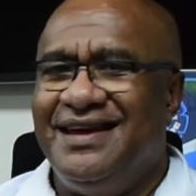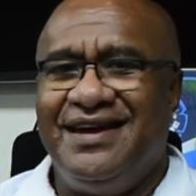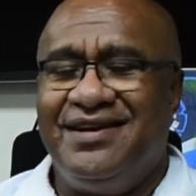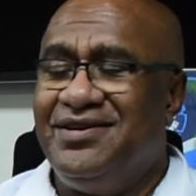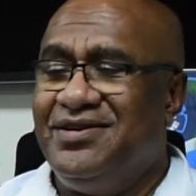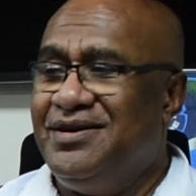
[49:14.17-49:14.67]

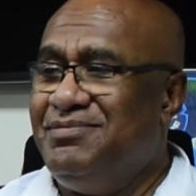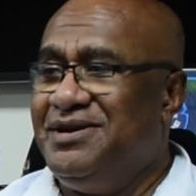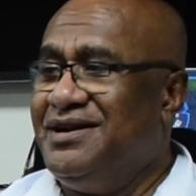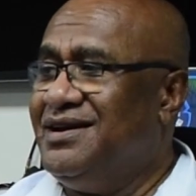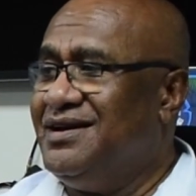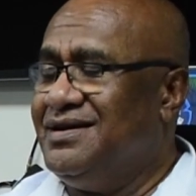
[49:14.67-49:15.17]
Yeah, no, I
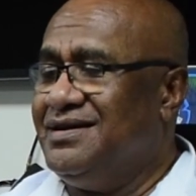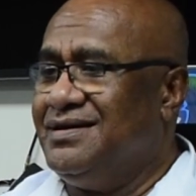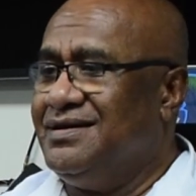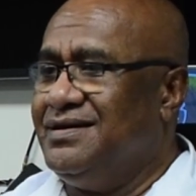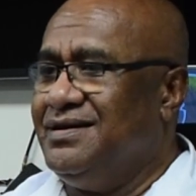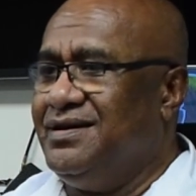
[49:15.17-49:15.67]

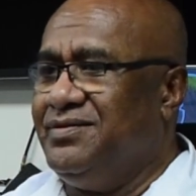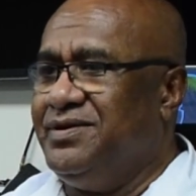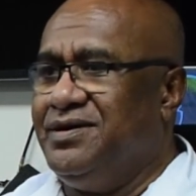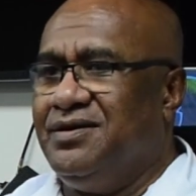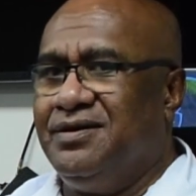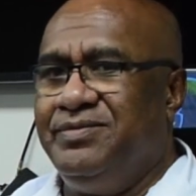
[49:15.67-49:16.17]
mean,
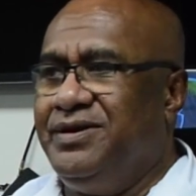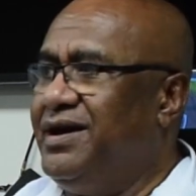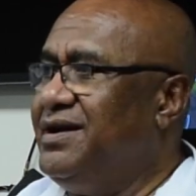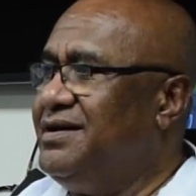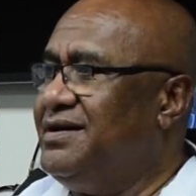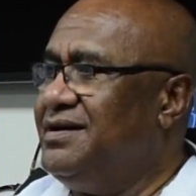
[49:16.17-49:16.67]
we're all
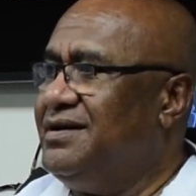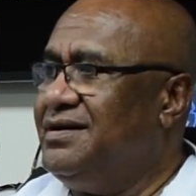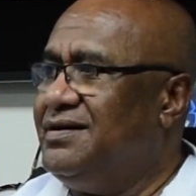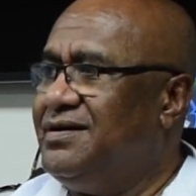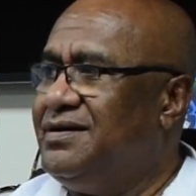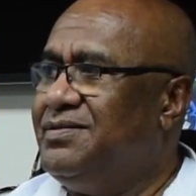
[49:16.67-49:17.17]
behind
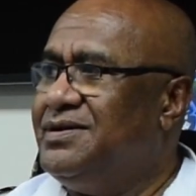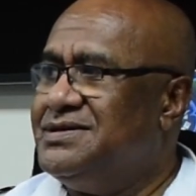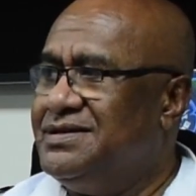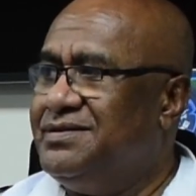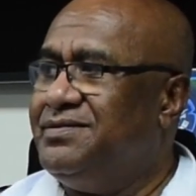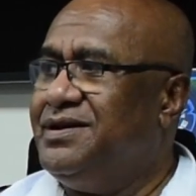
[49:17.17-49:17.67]
Honorable
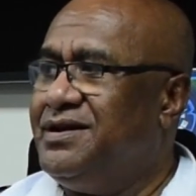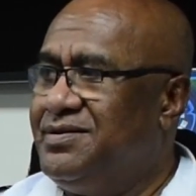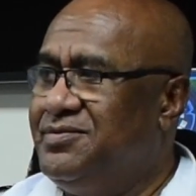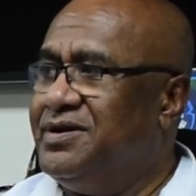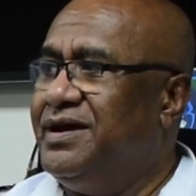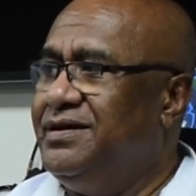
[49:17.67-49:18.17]
Sitiveni
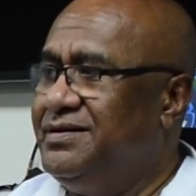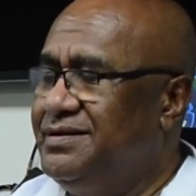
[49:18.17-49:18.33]
Rabuka.